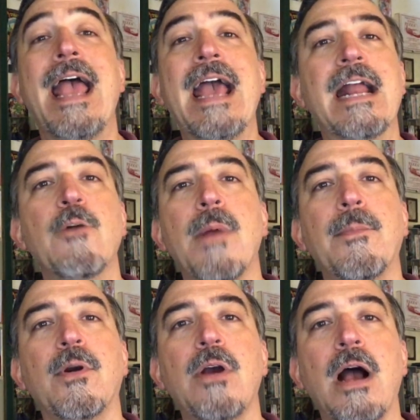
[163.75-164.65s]
And I
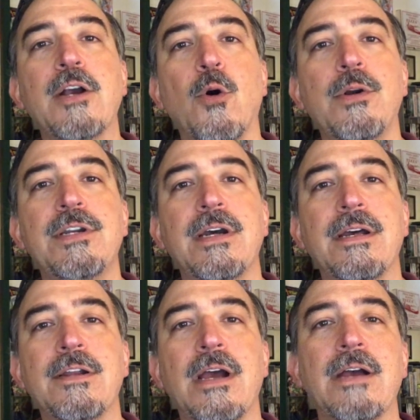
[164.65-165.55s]
remember going
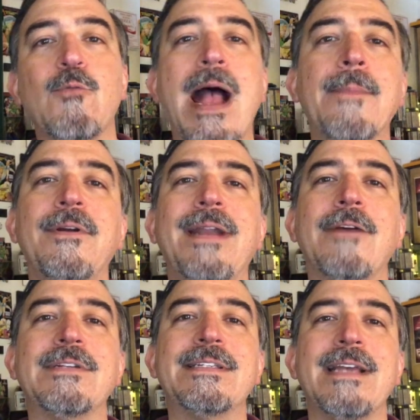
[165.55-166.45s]
to Robert and I
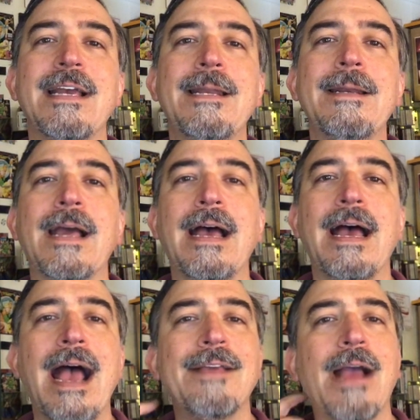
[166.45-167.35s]
was saying,
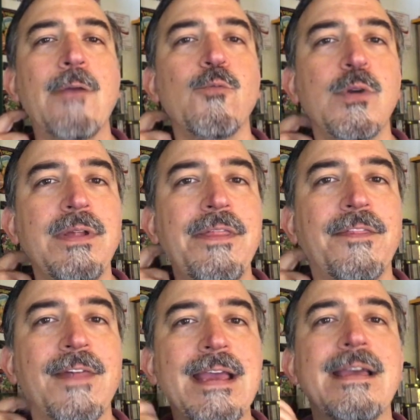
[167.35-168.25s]
I really
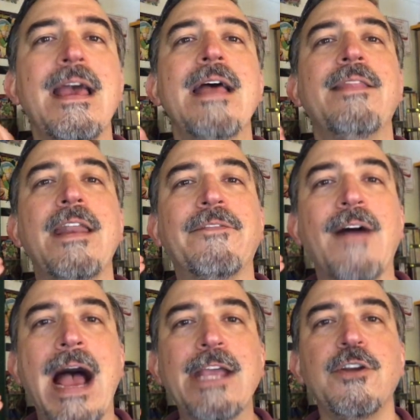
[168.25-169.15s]
think that if
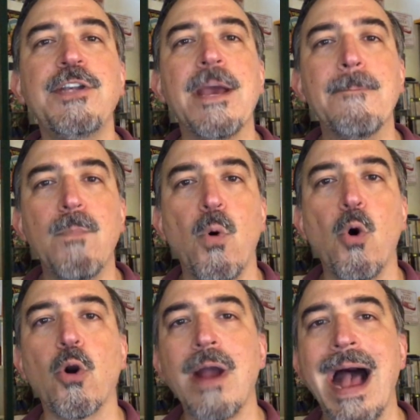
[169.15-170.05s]
I could get
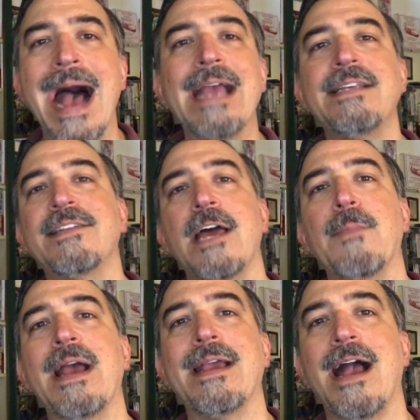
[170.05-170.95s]
more eyes on
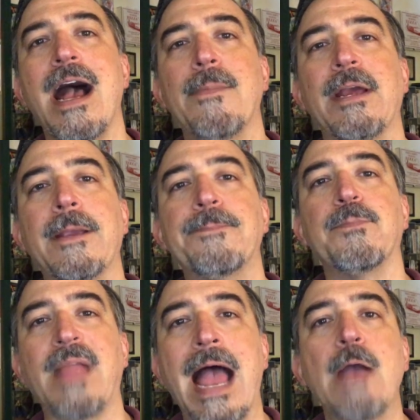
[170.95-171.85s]
my comic,
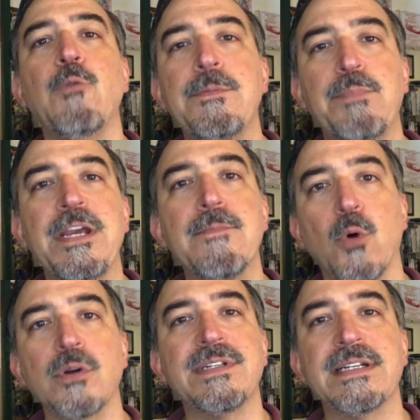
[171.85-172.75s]
I would be
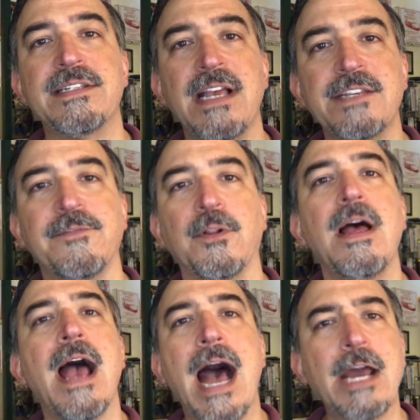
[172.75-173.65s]
more successful.
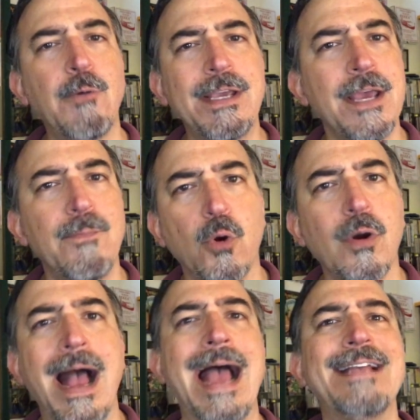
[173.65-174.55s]
How do I get more
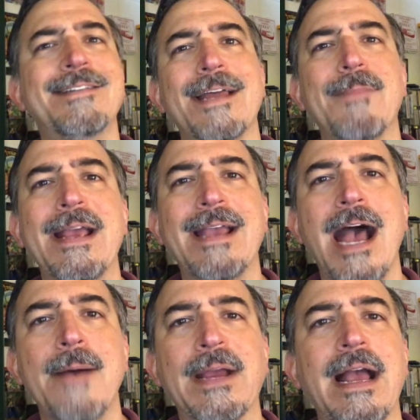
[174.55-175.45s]
eyes on my comic?